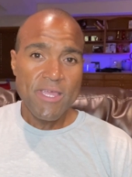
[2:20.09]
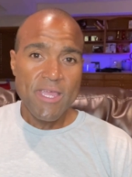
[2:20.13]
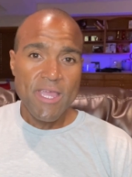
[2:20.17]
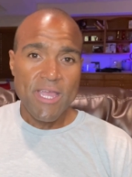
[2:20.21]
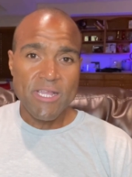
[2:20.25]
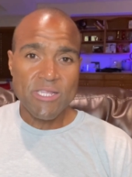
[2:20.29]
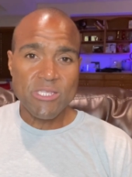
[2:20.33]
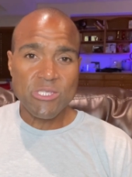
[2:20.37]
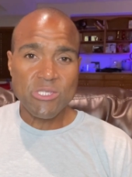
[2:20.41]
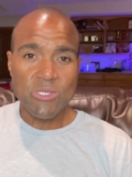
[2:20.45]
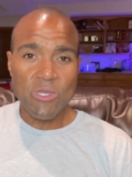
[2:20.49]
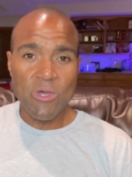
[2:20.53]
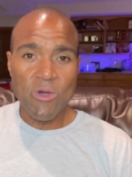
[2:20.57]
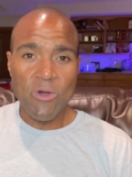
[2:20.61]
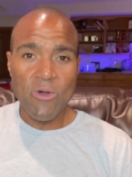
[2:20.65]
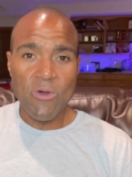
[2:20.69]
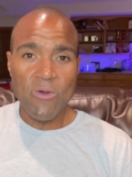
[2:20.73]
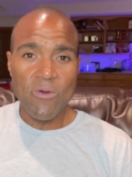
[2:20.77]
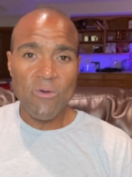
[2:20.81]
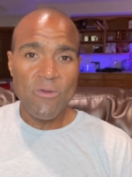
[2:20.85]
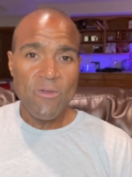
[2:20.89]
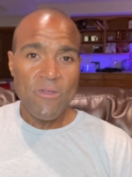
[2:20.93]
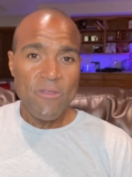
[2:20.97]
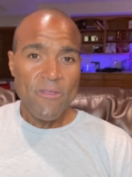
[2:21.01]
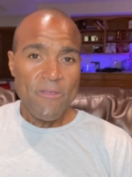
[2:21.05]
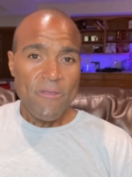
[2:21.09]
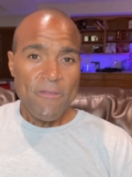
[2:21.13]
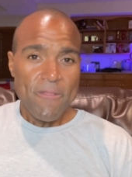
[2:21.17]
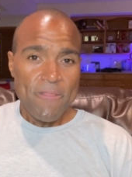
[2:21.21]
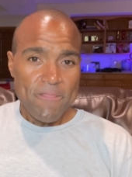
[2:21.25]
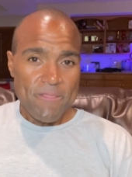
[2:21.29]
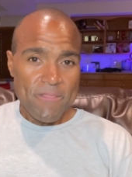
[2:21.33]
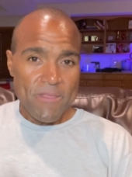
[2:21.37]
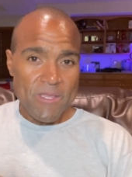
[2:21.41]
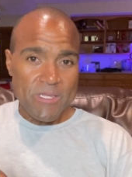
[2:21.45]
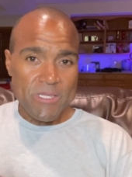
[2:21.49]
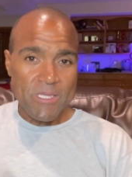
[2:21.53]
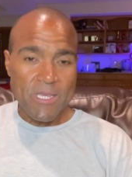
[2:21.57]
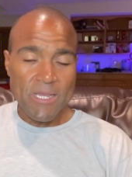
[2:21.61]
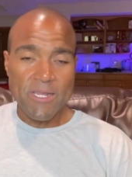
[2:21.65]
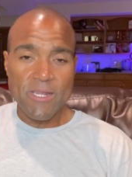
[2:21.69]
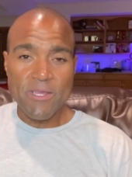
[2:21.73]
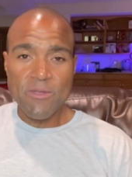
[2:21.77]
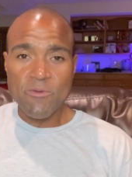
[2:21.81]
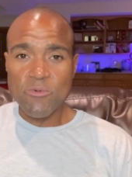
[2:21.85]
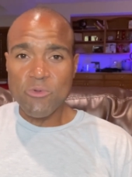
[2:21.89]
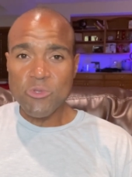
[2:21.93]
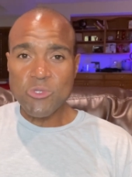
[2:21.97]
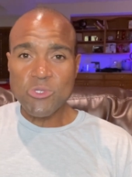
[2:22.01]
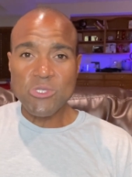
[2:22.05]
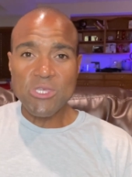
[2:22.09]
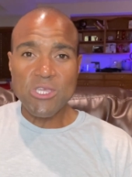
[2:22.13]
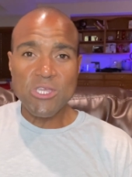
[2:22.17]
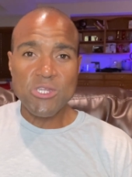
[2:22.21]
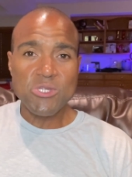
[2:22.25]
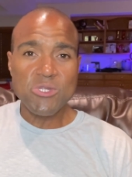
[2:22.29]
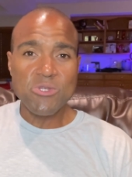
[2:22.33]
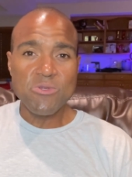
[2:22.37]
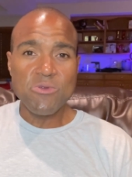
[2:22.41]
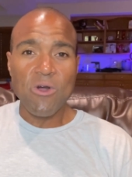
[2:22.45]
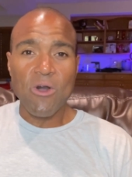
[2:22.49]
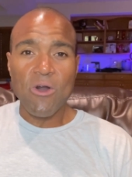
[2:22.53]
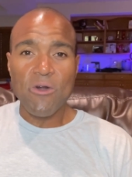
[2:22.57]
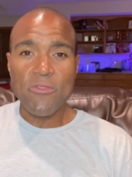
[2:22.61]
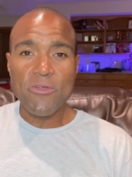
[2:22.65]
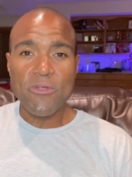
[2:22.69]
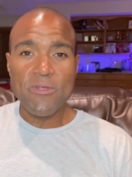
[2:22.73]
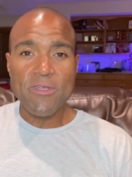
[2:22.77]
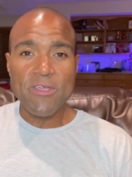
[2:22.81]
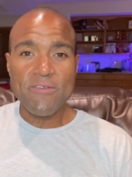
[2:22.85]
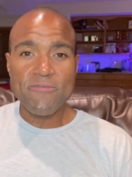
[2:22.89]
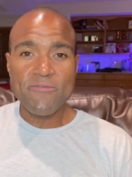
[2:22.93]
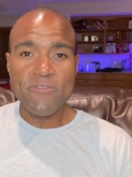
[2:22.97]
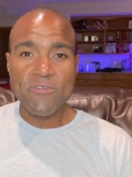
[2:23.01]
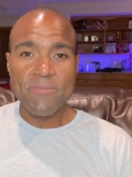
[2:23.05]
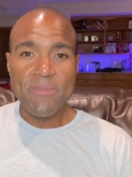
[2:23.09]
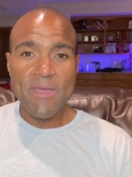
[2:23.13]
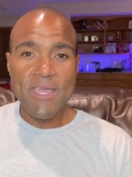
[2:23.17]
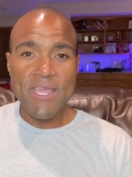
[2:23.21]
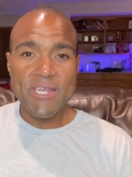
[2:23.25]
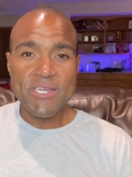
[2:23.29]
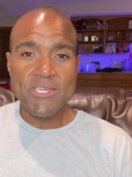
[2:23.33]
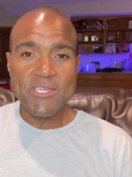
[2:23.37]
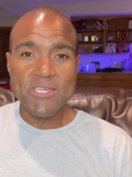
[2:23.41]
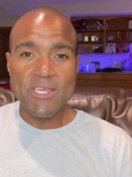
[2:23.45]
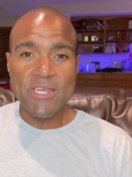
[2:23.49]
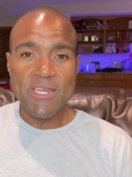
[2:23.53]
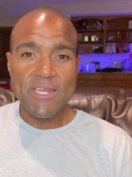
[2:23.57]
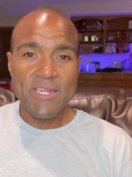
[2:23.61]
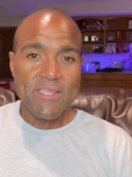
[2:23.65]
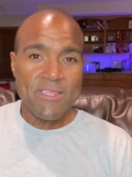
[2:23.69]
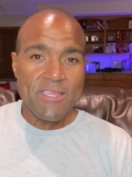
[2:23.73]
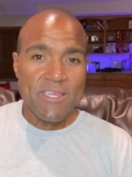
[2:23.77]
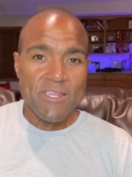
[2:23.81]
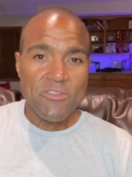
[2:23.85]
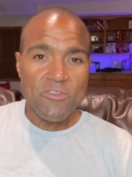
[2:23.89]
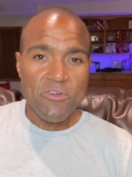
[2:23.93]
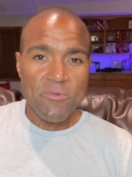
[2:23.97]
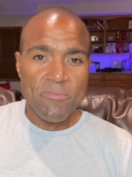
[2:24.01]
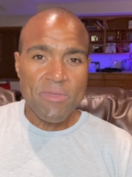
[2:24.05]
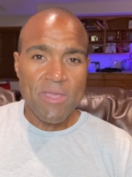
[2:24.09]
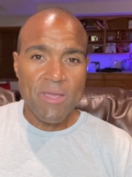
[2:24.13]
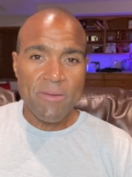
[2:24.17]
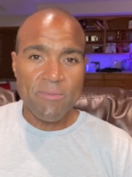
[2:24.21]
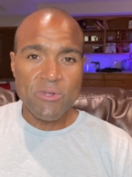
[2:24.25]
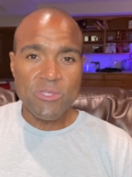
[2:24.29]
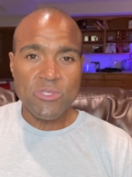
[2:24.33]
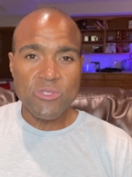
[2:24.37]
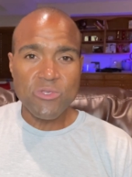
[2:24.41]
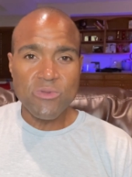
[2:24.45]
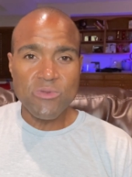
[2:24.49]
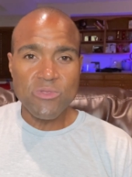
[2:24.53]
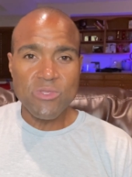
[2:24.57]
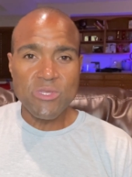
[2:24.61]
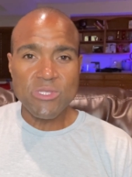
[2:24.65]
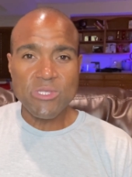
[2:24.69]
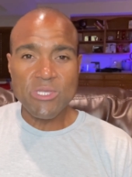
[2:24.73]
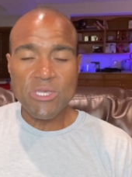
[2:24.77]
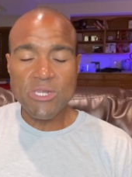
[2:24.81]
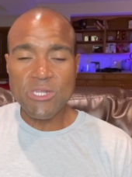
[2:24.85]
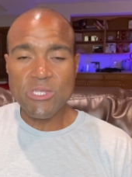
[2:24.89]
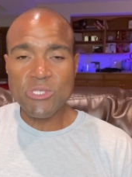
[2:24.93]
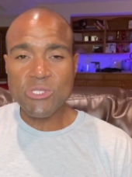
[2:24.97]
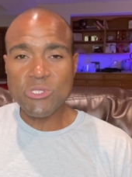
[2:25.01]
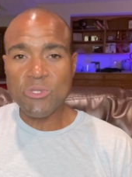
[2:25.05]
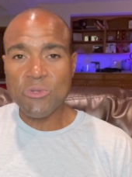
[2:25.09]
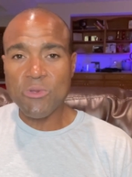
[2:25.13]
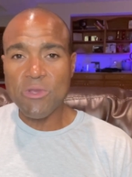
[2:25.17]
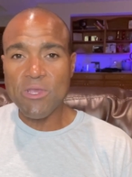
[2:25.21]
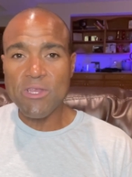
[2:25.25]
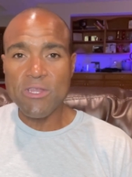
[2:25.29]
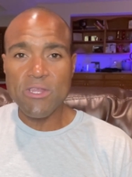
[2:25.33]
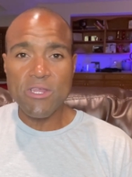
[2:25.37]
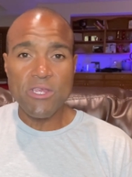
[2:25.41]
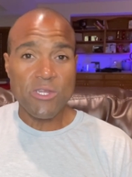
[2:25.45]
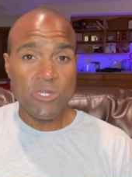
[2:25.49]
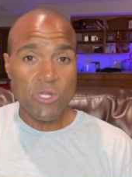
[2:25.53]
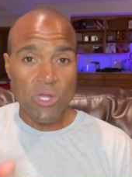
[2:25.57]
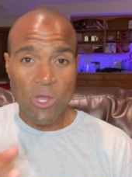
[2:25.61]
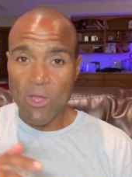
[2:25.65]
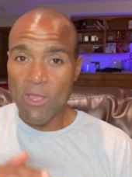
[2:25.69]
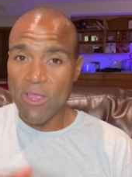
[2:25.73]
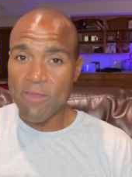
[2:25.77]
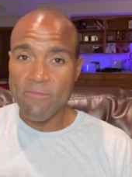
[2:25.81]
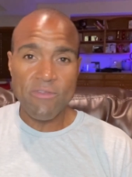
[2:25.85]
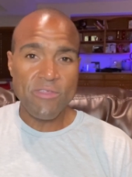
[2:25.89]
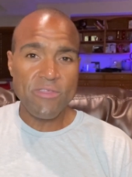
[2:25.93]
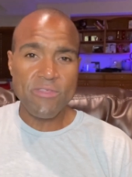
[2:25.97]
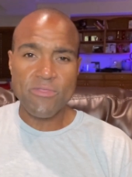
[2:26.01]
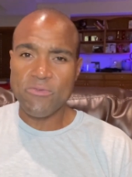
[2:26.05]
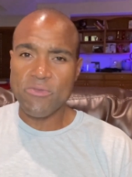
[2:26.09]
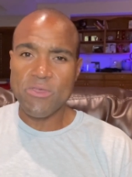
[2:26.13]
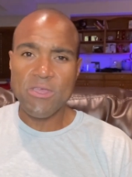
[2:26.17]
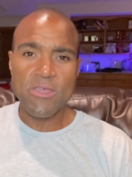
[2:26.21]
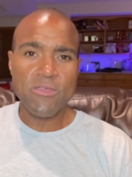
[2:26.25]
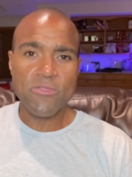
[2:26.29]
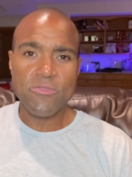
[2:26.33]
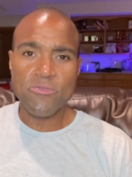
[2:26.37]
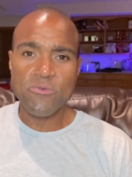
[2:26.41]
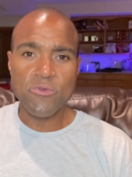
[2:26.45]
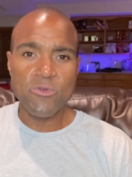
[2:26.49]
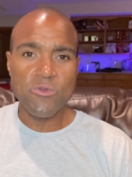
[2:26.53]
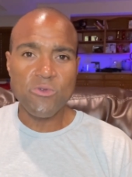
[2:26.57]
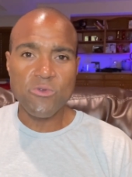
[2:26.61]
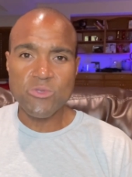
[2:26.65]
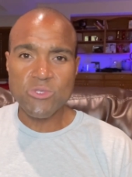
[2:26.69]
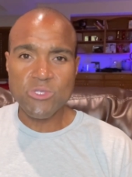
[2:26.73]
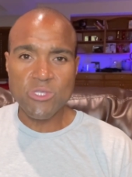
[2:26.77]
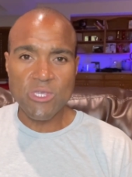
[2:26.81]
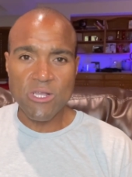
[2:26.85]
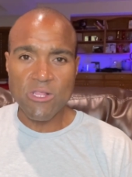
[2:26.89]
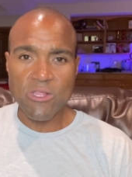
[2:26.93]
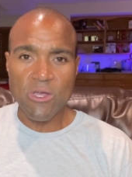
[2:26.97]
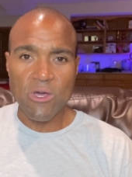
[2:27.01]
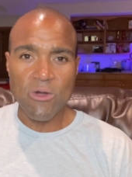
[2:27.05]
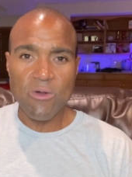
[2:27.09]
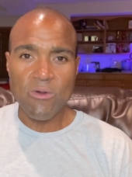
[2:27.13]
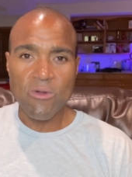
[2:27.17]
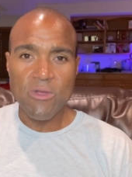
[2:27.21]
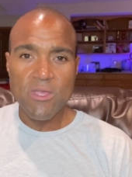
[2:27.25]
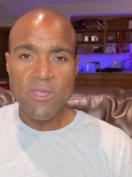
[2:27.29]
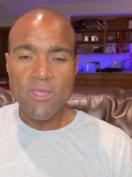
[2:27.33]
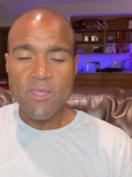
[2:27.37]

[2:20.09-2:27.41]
And so the tenant will send you all their information, and then you'll be able to do the tenant screening, everything through Zillow.